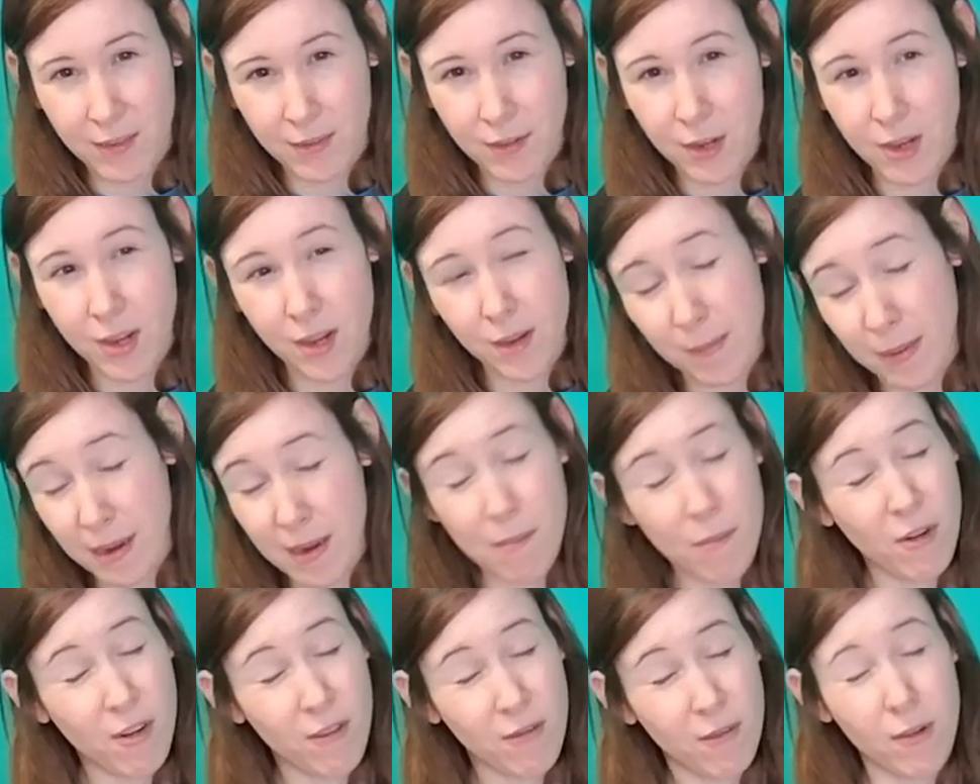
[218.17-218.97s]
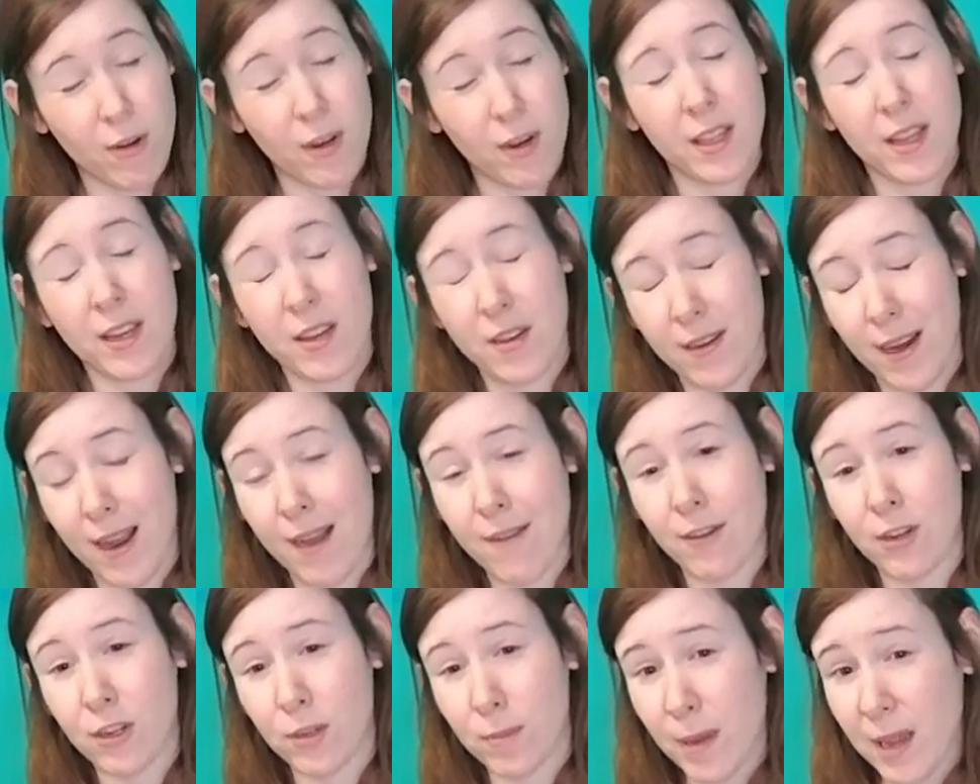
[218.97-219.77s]
You're going to pay more for it than your
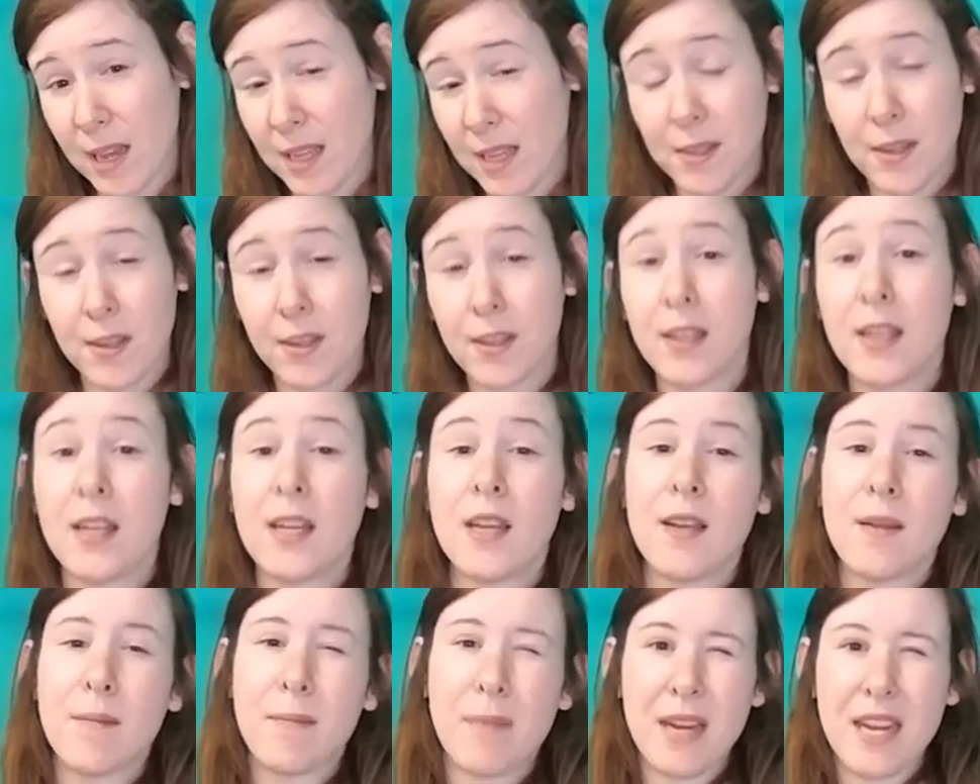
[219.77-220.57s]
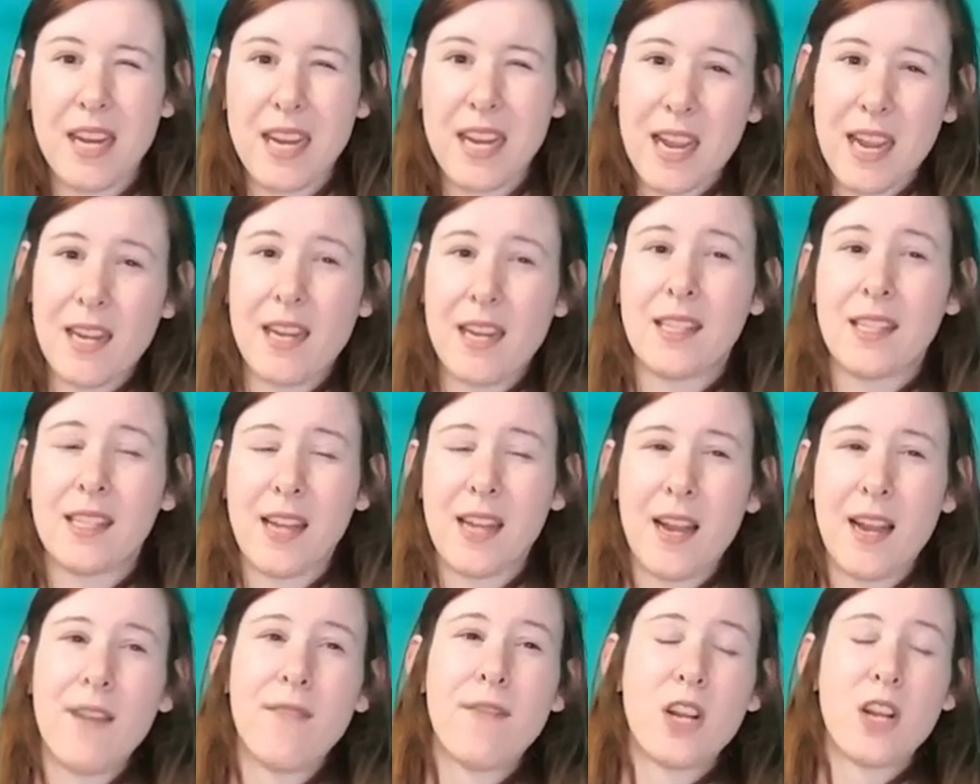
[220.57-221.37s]
average puzzle. But again, it's
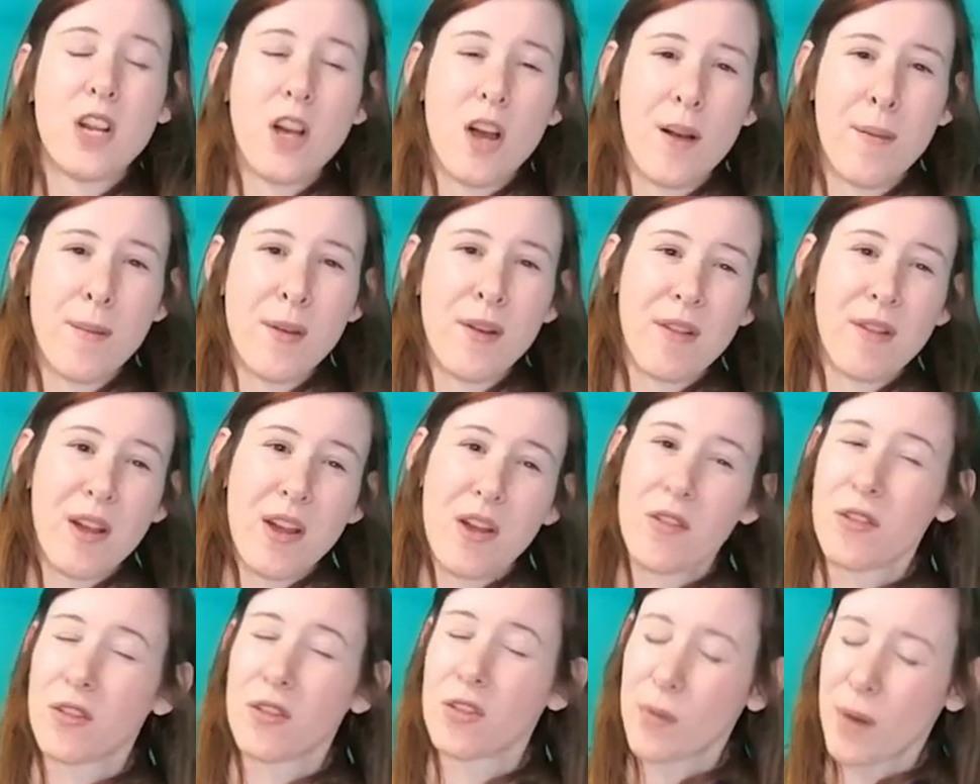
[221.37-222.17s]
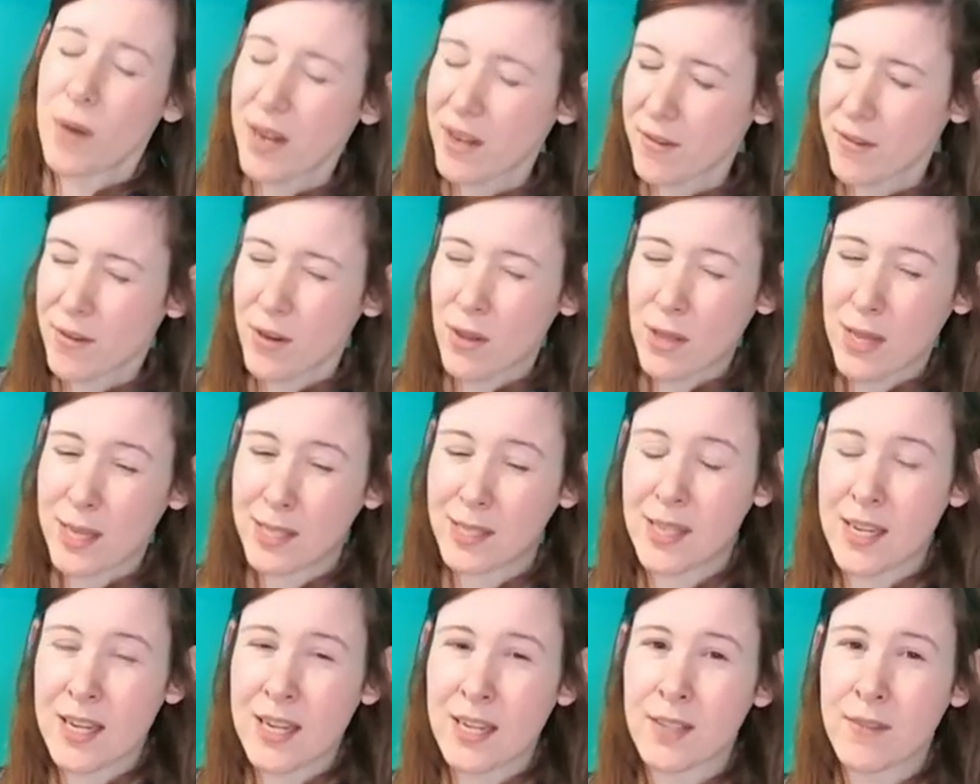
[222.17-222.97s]
kind of a common rare. There's quite a few
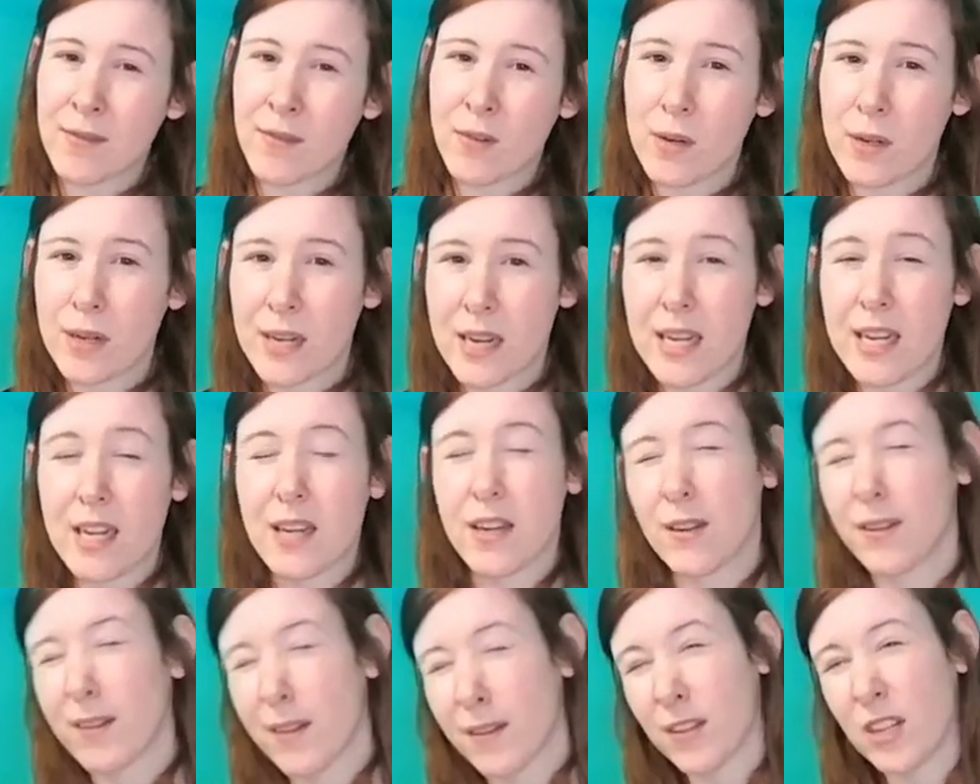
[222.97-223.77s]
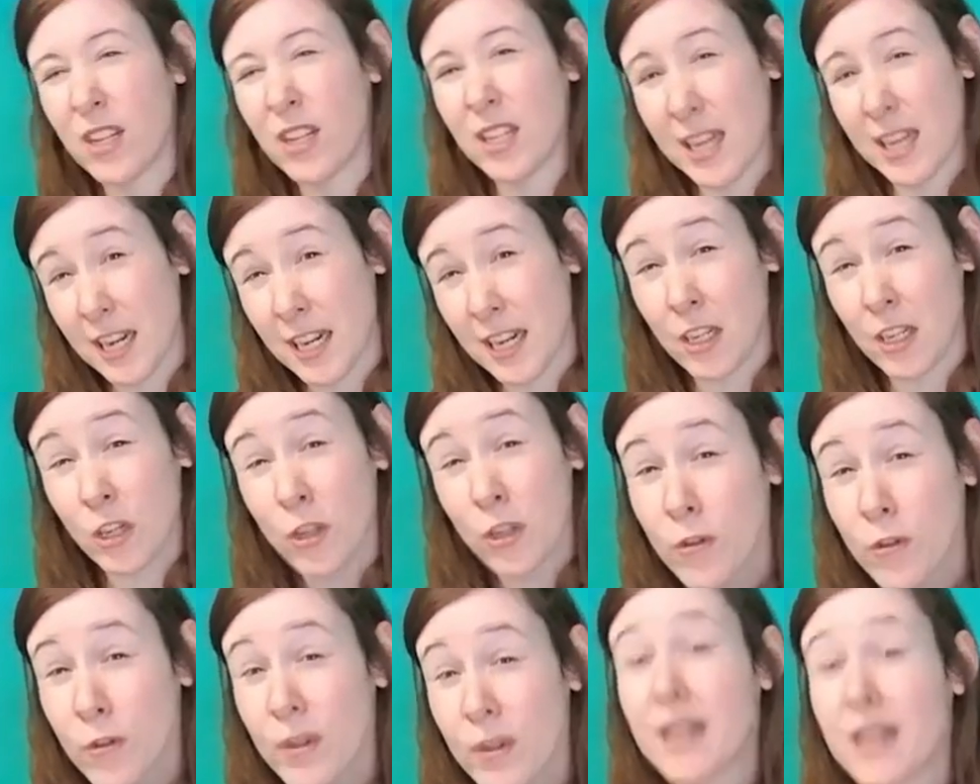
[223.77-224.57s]
listings for it. You don't have to dig
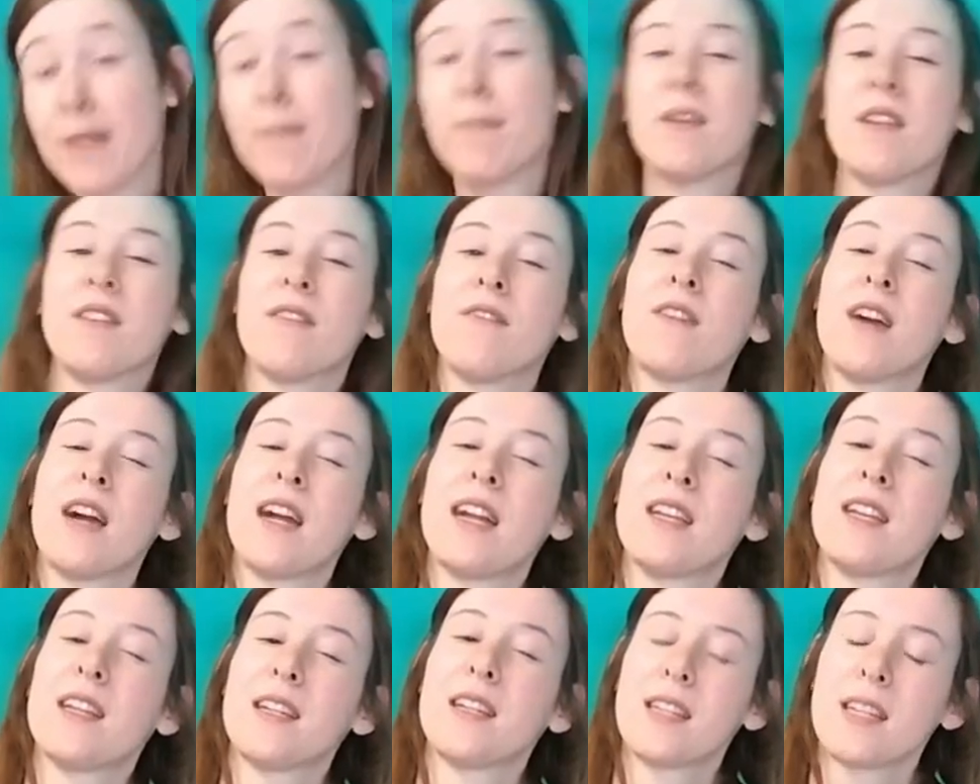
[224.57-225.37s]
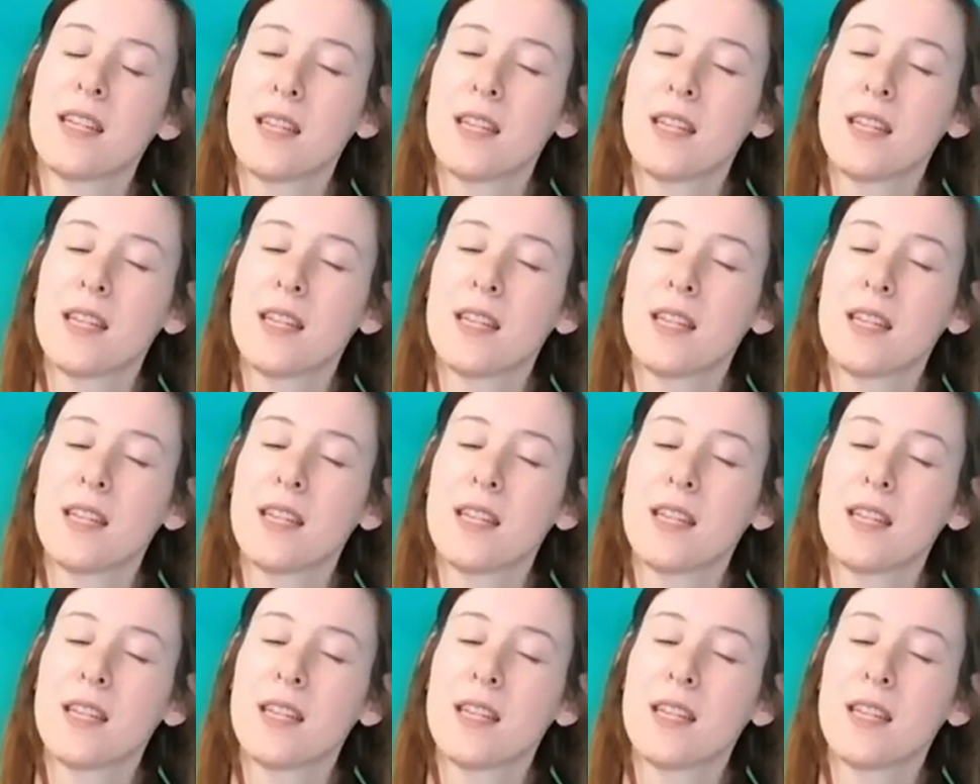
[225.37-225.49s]
too deep to find it.